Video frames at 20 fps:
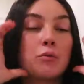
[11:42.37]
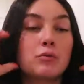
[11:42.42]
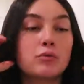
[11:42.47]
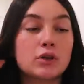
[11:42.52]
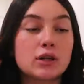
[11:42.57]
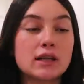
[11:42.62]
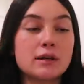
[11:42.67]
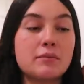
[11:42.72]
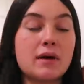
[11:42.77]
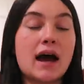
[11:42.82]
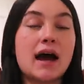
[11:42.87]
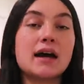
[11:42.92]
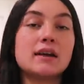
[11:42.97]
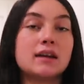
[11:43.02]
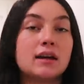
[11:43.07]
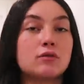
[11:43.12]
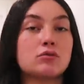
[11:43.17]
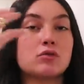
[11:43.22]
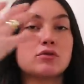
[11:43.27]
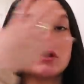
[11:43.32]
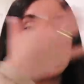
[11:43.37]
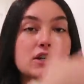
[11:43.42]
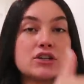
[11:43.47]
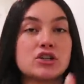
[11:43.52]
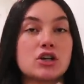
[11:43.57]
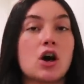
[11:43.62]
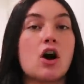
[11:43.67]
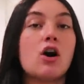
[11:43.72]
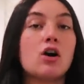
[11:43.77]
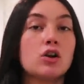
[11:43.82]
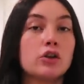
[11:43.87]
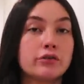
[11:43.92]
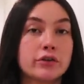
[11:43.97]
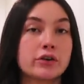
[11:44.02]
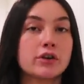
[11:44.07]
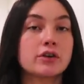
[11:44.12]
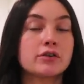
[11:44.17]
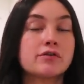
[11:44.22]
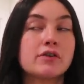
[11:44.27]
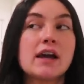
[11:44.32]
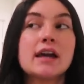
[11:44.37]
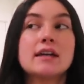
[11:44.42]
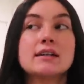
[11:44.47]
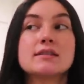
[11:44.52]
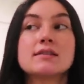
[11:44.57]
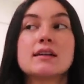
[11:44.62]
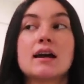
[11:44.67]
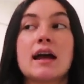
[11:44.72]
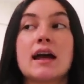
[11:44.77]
really bad like rosacea all over their face,